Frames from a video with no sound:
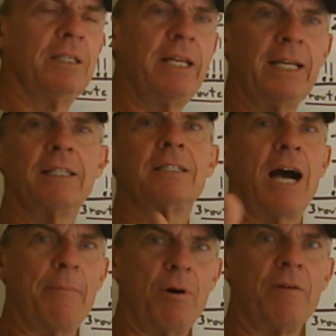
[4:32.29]
take the
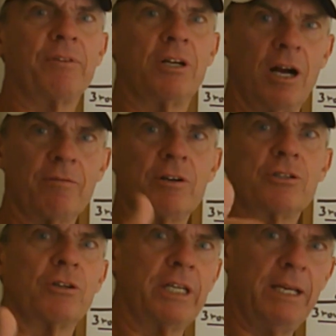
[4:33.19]
top off the
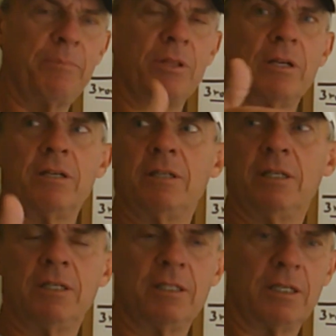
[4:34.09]
coverage or keep
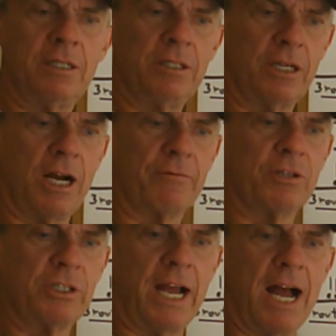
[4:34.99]
the
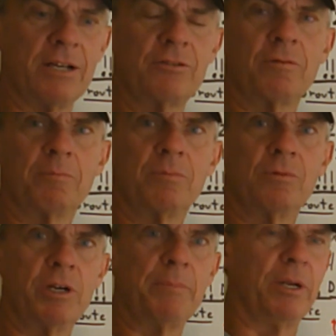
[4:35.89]
coverage guys from
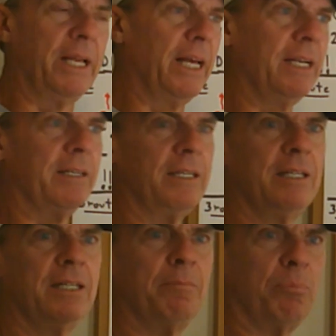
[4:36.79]
creeping in and
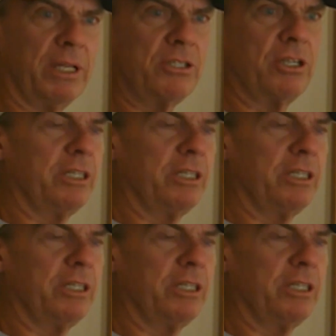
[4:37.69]
blitzing